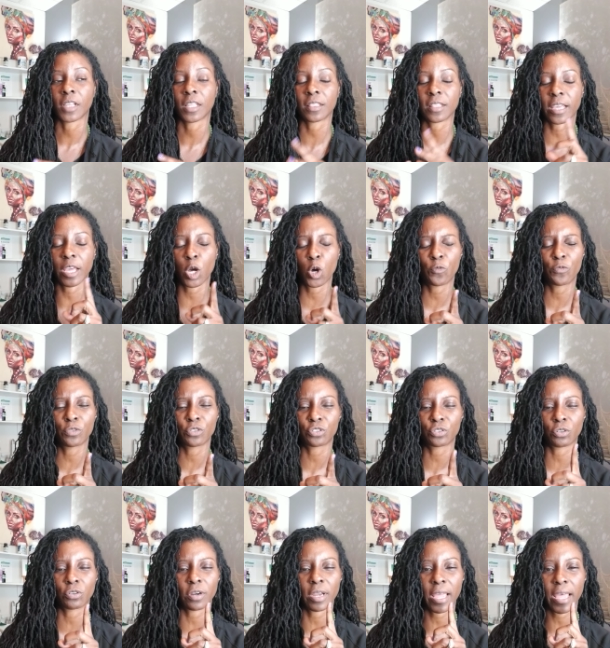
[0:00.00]
the health food
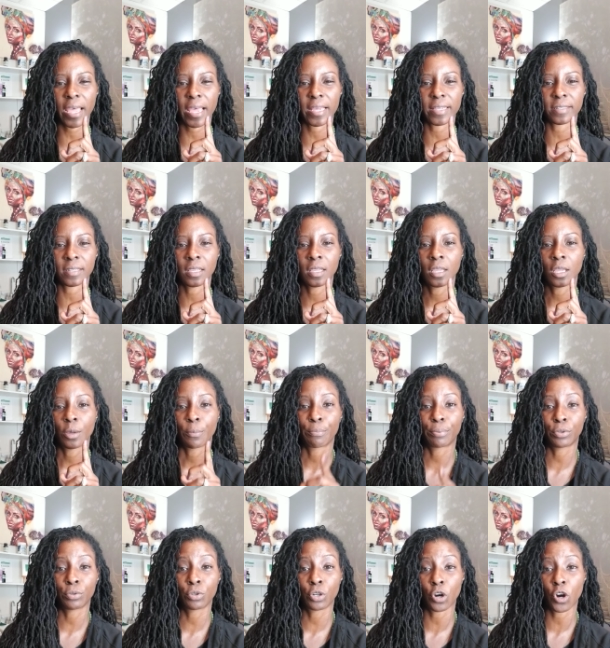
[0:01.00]
store has
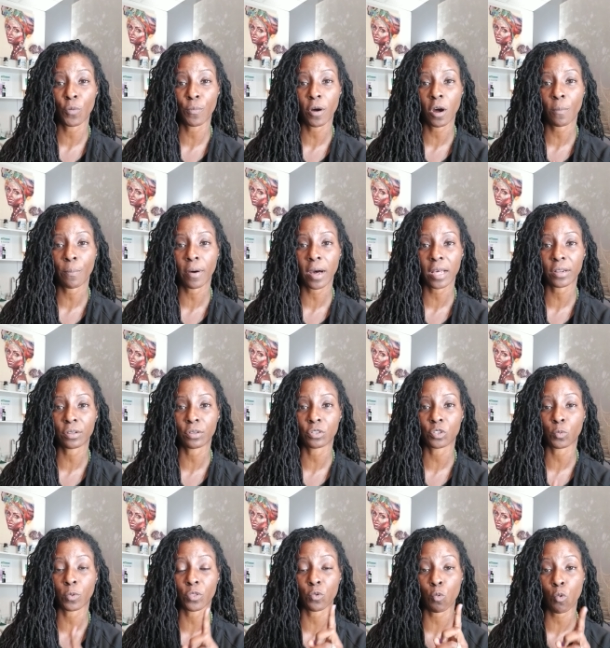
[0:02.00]
blue cobalt
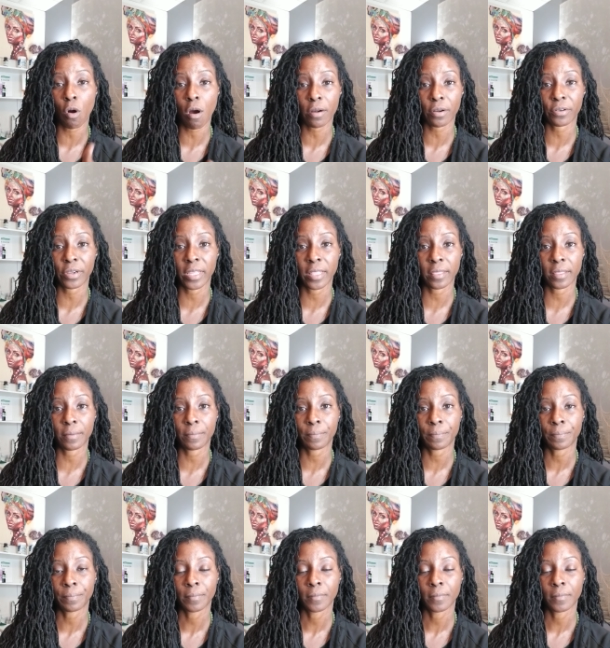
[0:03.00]
bottles with water in them.